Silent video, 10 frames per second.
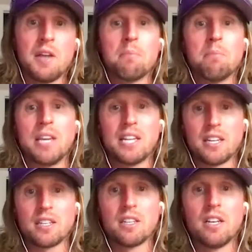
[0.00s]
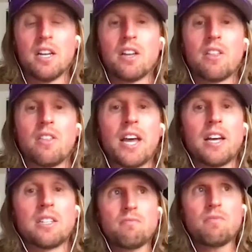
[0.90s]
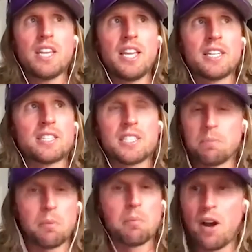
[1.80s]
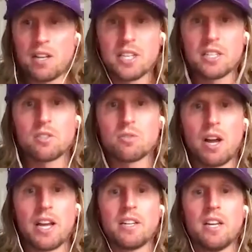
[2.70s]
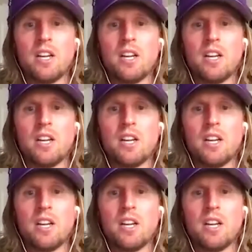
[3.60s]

meaning that in a simple process, right,